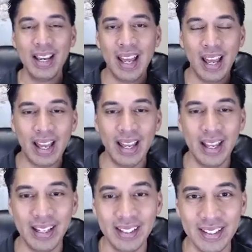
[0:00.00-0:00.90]

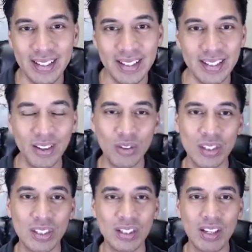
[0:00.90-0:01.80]
and
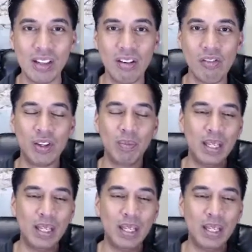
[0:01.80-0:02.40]
you could be in